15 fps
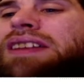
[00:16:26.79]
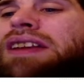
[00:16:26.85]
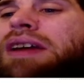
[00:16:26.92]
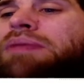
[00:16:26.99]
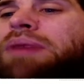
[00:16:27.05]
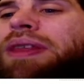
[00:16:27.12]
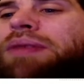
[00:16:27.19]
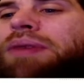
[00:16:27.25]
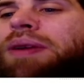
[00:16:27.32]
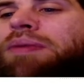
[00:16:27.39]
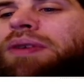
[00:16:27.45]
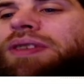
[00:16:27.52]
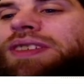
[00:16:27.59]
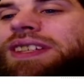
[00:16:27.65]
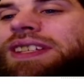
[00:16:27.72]
I don't know whether we
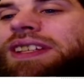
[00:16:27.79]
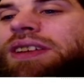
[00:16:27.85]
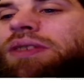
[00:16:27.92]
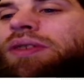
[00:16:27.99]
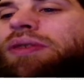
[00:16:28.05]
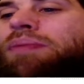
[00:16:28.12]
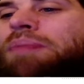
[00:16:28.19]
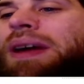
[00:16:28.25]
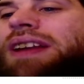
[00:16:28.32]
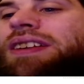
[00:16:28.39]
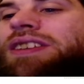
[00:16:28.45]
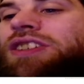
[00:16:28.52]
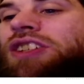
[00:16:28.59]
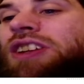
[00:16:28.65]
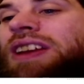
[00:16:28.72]
want Sylph,
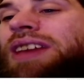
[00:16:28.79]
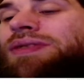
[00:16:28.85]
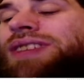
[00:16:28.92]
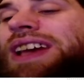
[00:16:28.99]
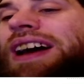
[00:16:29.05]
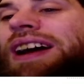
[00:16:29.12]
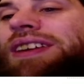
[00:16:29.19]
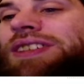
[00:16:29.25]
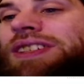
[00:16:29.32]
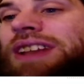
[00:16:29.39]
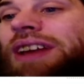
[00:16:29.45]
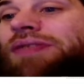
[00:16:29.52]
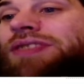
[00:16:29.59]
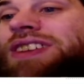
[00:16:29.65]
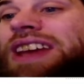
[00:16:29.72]
but she gives our
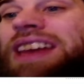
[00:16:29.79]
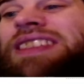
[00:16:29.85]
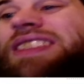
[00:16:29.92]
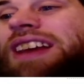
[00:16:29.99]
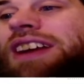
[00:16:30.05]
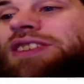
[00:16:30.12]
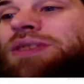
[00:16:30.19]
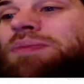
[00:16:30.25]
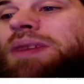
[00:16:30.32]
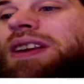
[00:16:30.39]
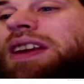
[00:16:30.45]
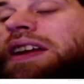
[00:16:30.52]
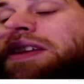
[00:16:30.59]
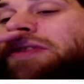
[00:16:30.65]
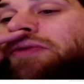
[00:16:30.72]
stuff Death Touch and we
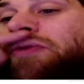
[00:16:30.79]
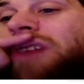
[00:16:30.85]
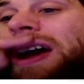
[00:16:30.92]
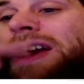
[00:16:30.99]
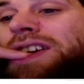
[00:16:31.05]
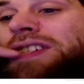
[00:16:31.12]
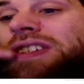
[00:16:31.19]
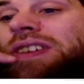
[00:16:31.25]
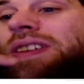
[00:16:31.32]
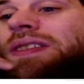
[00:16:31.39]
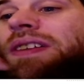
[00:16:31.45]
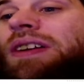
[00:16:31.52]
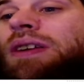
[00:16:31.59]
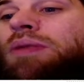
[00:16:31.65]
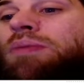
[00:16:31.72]
need
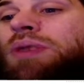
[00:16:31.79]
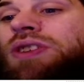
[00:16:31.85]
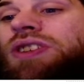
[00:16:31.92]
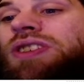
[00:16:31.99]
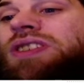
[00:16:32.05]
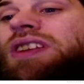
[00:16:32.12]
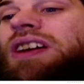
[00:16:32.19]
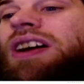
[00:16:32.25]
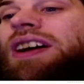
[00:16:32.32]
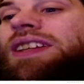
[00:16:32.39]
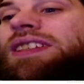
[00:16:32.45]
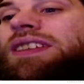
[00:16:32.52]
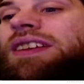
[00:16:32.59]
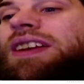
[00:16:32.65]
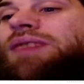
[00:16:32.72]
Evasion, which is
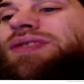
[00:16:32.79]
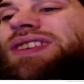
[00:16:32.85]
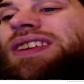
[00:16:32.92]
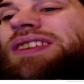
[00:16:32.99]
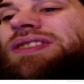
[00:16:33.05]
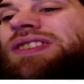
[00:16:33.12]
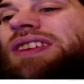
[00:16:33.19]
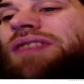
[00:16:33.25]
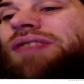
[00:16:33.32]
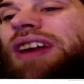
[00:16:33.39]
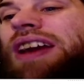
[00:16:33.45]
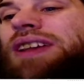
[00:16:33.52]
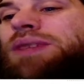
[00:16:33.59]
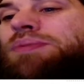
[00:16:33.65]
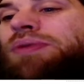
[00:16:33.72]
nice. It gives our stuff
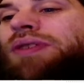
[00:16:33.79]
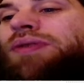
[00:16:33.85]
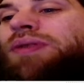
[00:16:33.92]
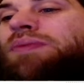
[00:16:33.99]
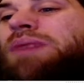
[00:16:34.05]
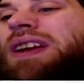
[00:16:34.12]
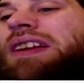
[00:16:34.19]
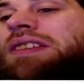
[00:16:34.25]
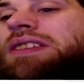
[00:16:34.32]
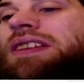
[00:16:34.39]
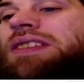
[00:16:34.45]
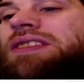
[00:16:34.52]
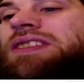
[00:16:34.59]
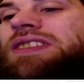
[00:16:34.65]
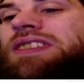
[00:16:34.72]
Hexproof and we
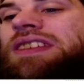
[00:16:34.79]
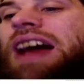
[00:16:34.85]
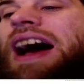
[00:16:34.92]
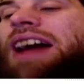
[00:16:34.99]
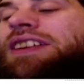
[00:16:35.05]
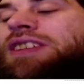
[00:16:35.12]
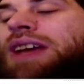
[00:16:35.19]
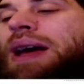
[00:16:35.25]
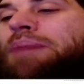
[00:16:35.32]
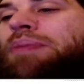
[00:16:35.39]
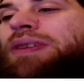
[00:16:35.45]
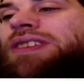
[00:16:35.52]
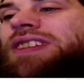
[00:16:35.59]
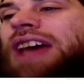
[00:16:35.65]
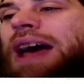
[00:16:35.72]
can
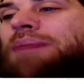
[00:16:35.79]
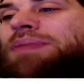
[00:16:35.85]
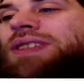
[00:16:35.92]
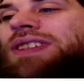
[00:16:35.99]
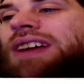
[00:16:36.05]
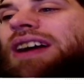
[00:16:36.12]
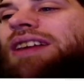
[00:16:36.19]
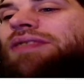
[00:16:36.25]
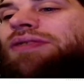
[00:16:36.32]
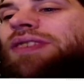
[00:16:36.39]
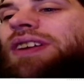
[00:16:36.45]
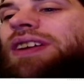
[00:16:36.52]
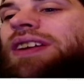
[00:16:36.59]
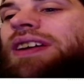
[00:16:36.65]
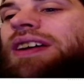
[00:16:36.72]
untap and tap stuff
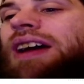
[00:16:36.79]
